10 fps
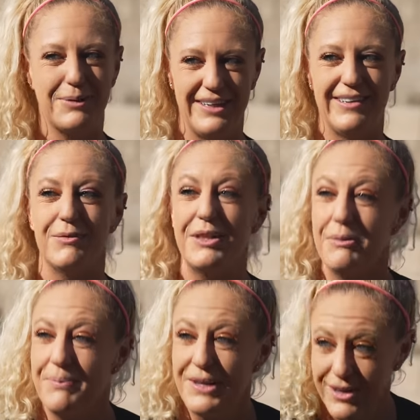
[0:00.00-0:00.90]
that plays with a
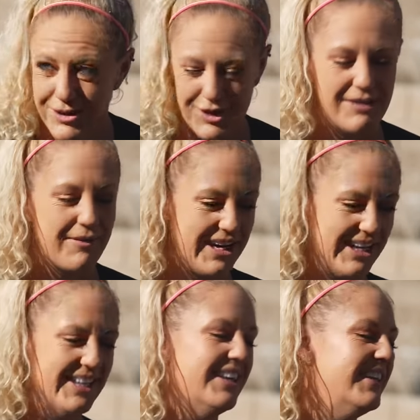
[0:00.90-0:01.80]
Pure Drive,
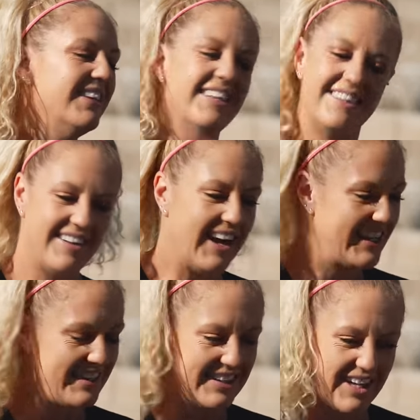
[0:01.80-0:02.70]
right? I
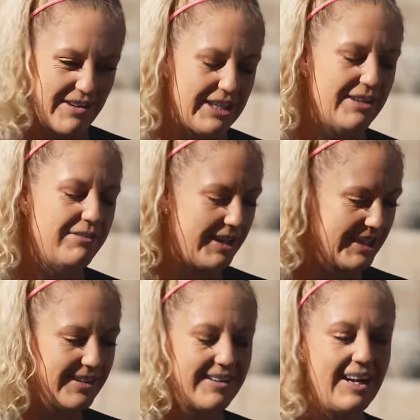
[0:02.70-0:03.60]
didn't love it,
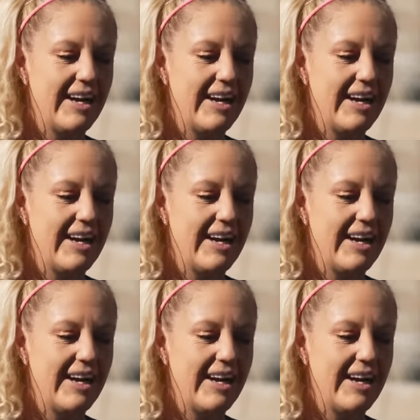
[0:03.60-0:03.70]
fine.